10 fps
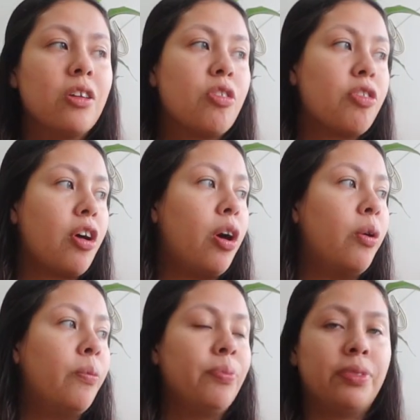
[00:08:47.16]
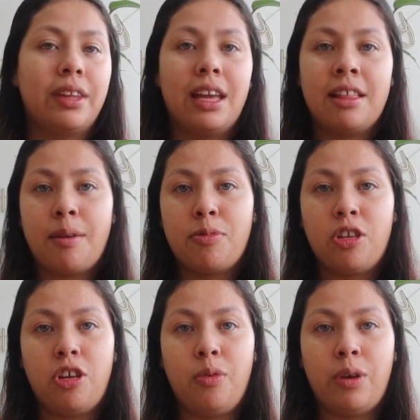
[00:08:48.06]
So it's up
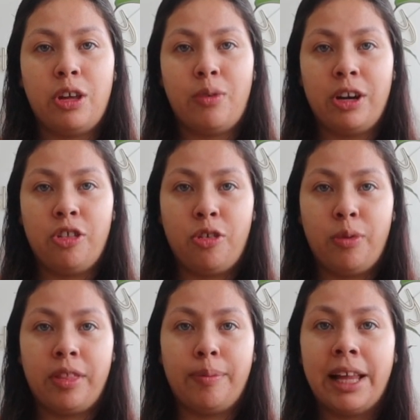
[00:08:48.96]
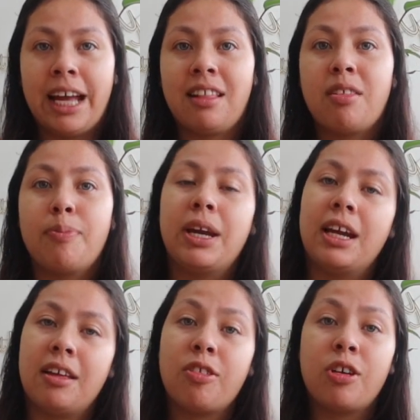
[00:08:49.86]
to you what you want to do with the plants, but
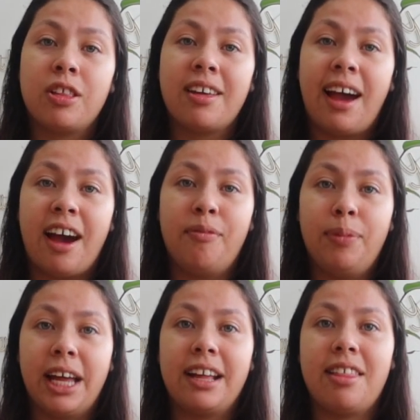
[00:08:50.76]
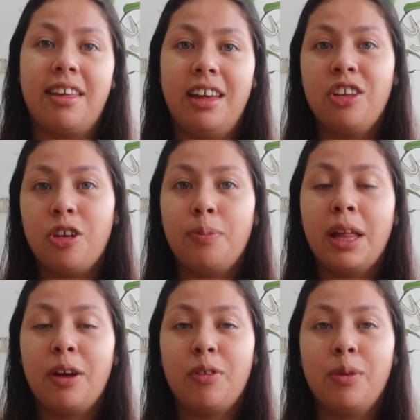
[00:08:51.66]
it is good to have plants in your
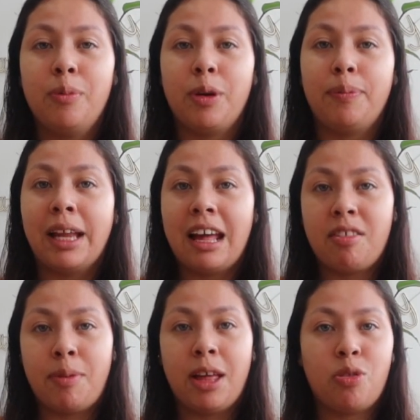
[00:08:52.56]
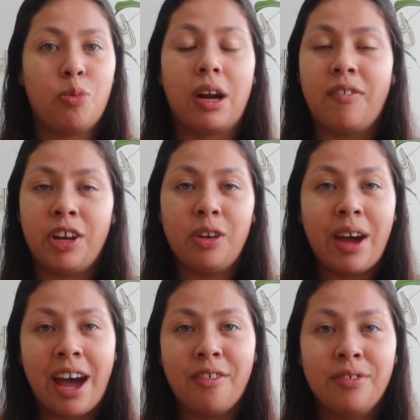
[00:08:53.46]
playroom or play space, whatever you
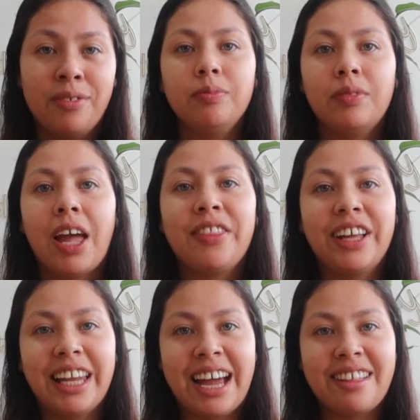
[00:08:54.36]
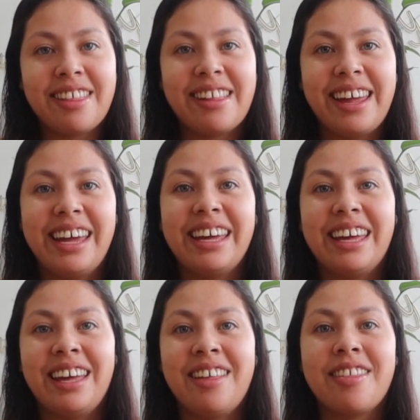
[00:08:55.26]
have. The last thing
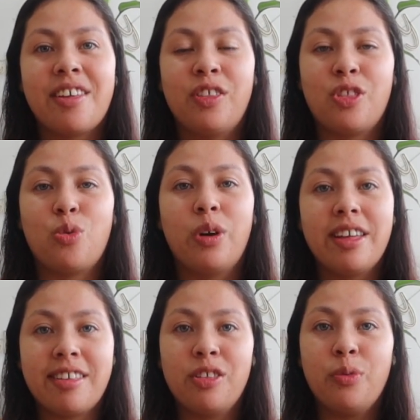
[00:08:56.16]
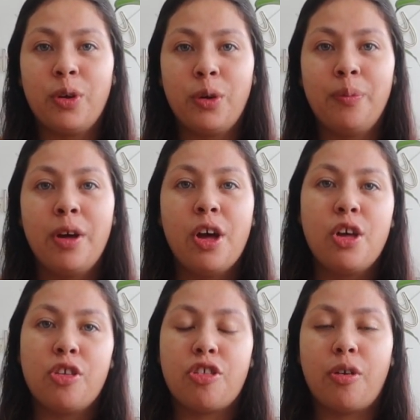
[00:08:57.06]
is the toys in the room.
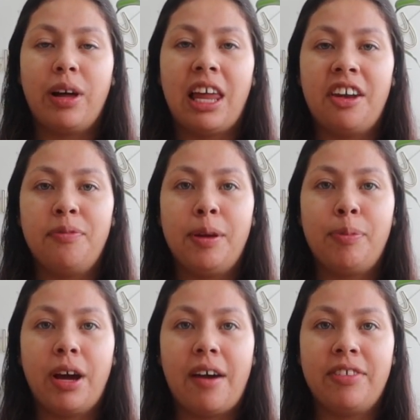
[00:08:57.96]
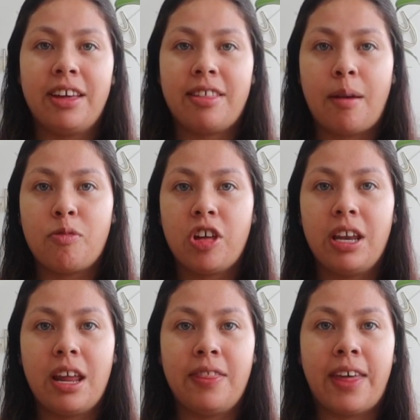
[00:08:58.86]
So a lot of people have the
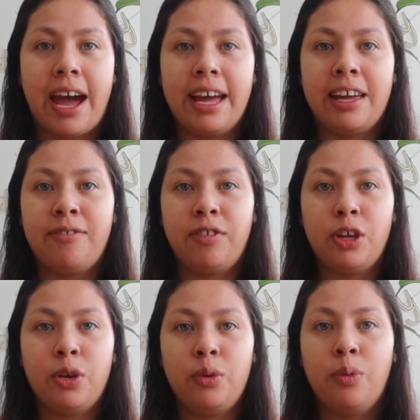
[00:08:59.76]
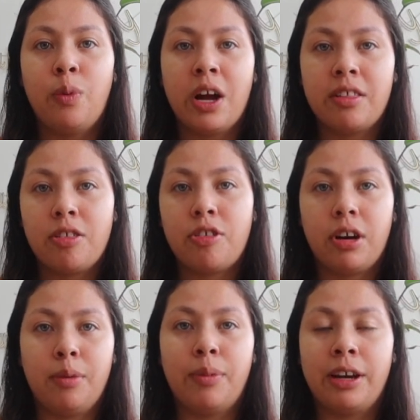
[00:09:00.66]
assumption that if you want to
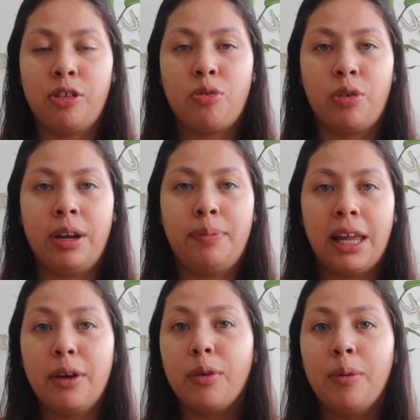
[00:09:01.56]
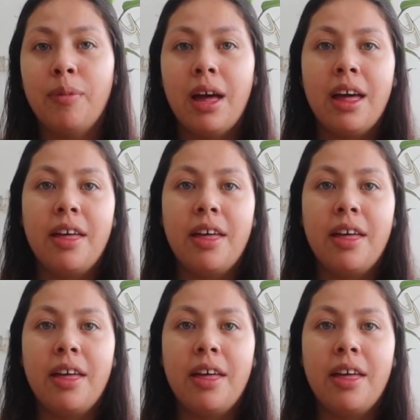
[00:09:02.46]
start a Montessori playroom,